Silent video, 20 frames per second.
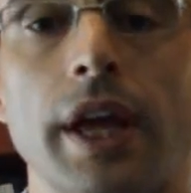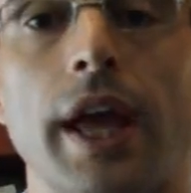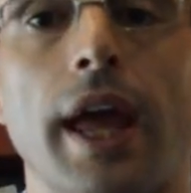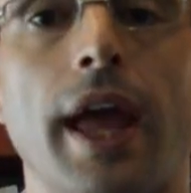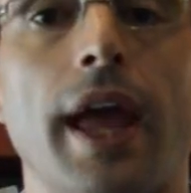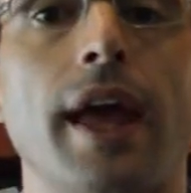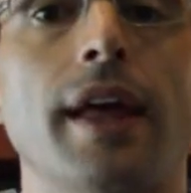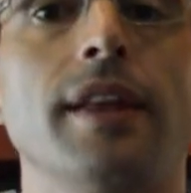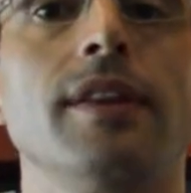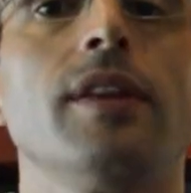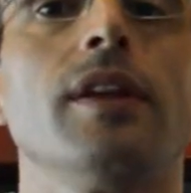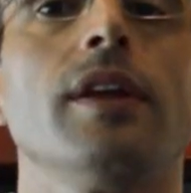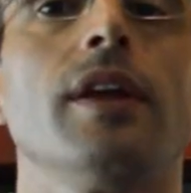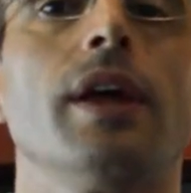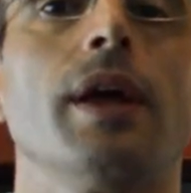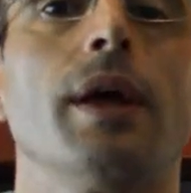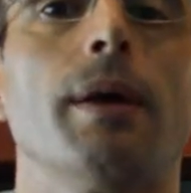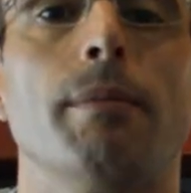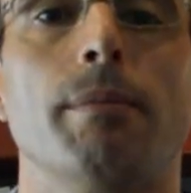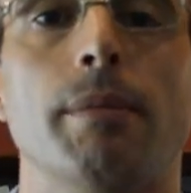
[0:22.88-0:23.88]
and
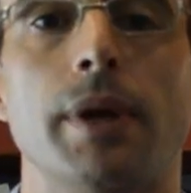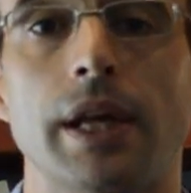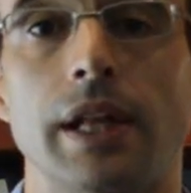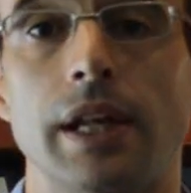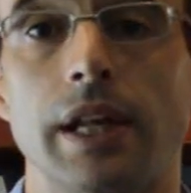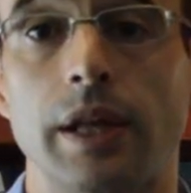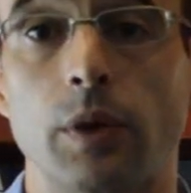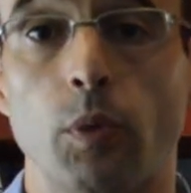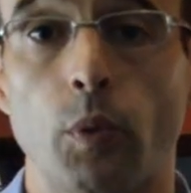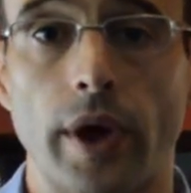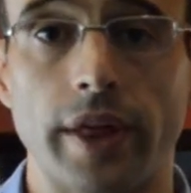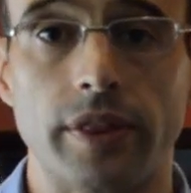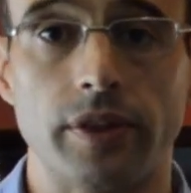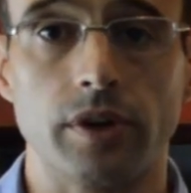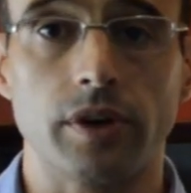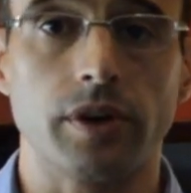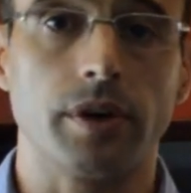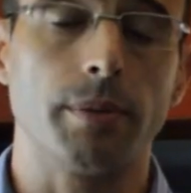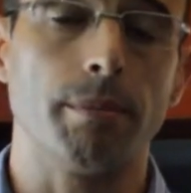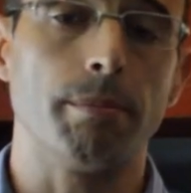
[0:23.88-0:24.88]
mainly
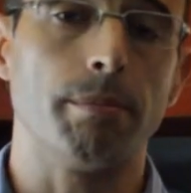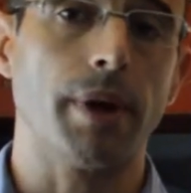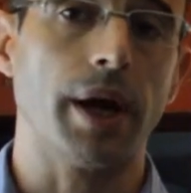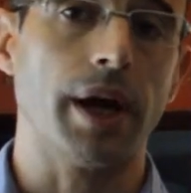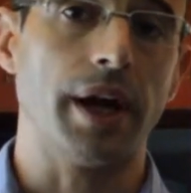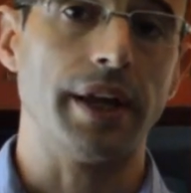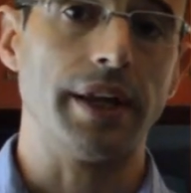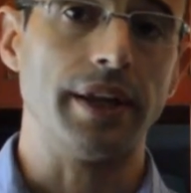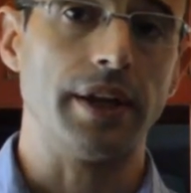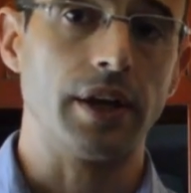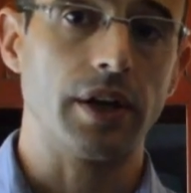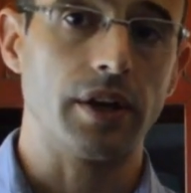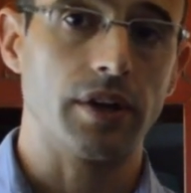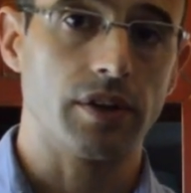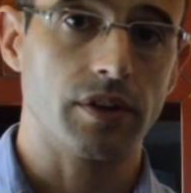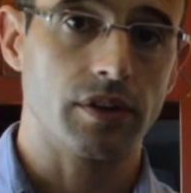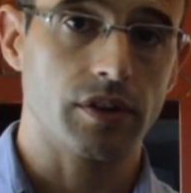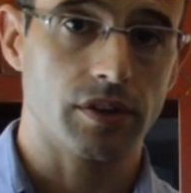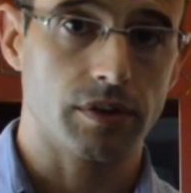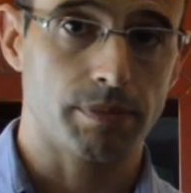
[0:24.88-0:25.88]
whether my
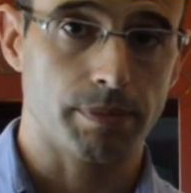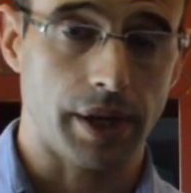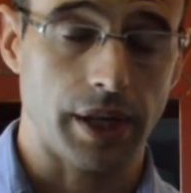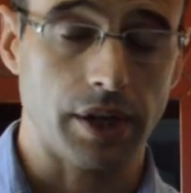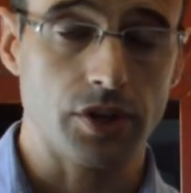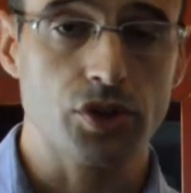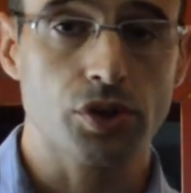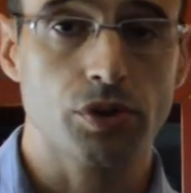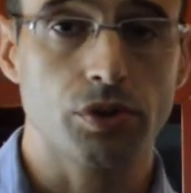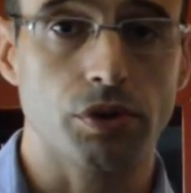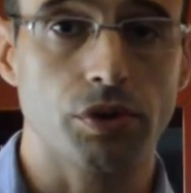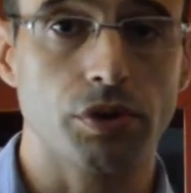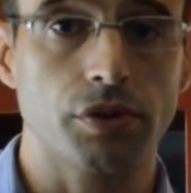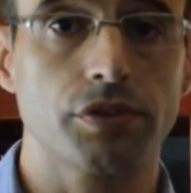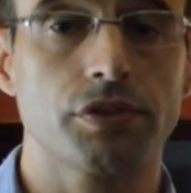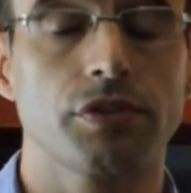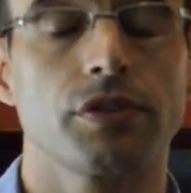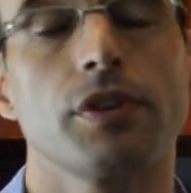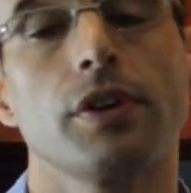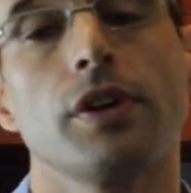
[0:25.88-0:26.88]
Spanish
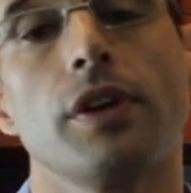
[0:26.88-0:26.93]
course